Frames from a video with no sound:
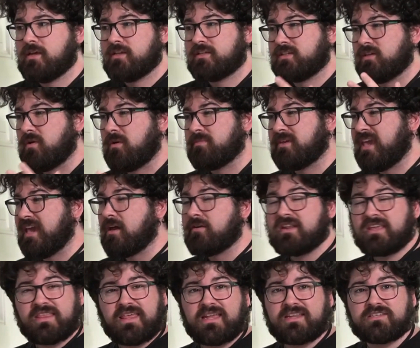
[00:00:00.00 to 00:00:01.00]
So I'm
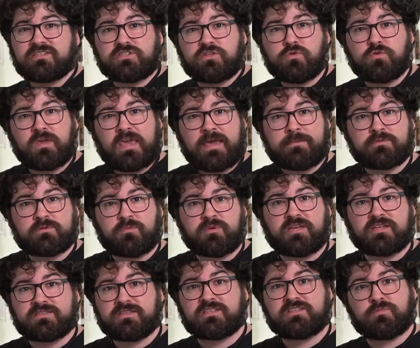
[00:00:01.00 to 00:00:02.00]
counting that as 2 games
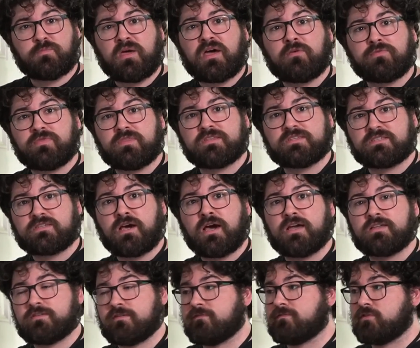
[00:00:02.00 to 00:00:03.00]
because it's about the
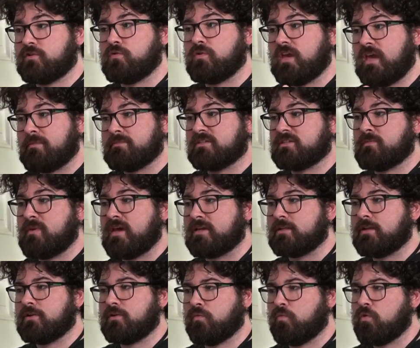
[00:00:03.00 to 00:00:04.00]
size of 2 games
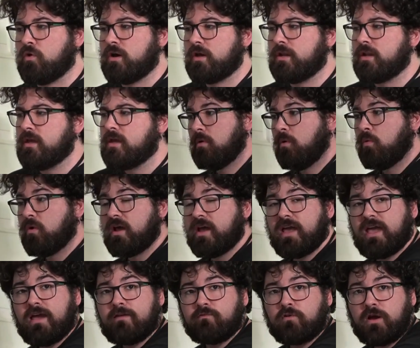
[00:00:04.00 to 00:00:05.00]
smacked into one. But what I
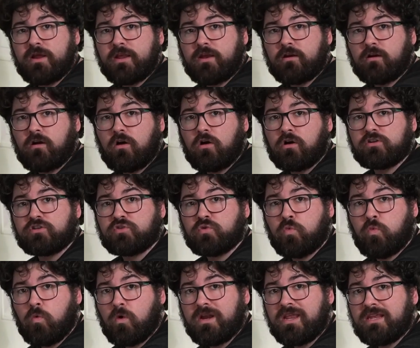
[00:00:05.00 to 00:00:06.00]
have right here are
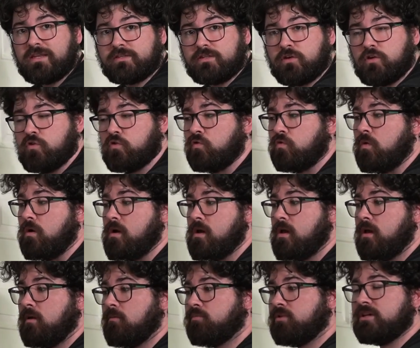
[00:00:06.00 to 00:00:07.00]
22
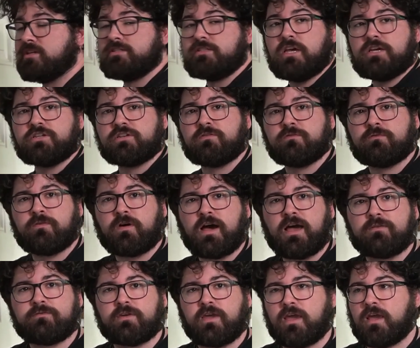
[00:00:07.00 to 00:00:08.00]
PlayStation
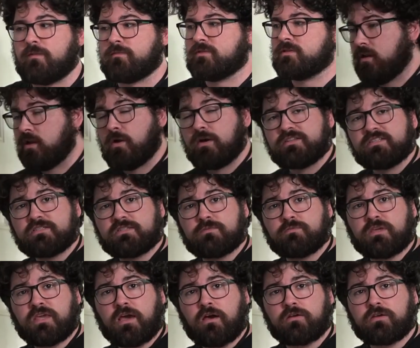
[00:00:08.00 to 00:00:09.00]
5 games. Now I did some
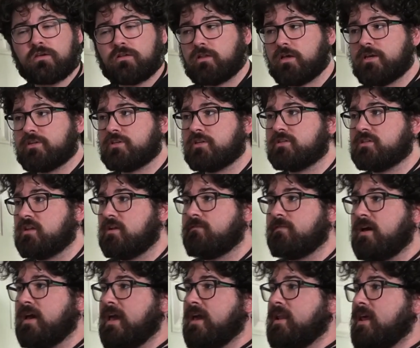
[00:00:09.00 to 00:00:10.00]
calculations, and if
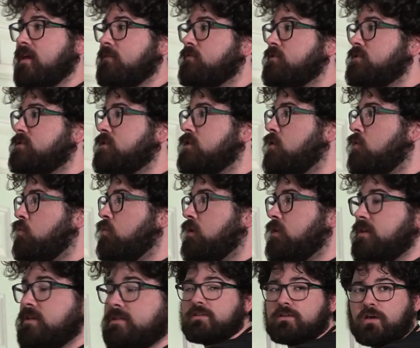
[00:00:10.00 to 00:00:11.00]
I had every single one of
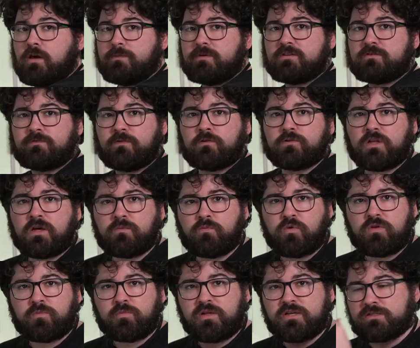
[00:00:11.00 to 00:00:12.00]
cubbies filled up
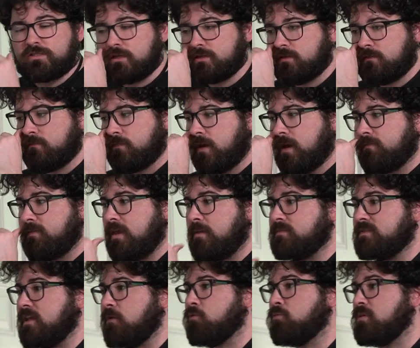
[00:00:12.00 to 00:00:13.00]
with PlayStation 5
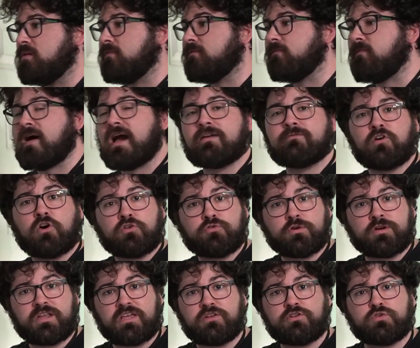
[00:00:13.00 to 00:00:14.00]
games, that would be
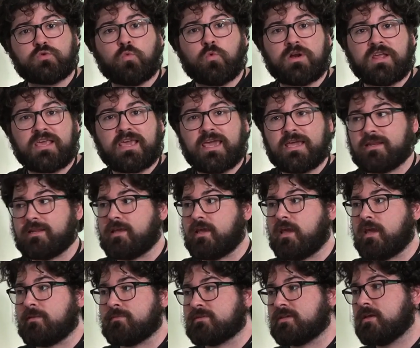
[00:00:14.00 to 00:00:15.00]
528
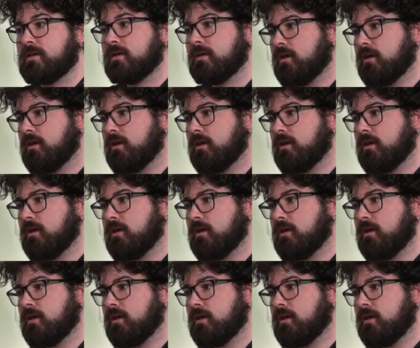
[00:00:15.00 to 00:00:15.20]
games.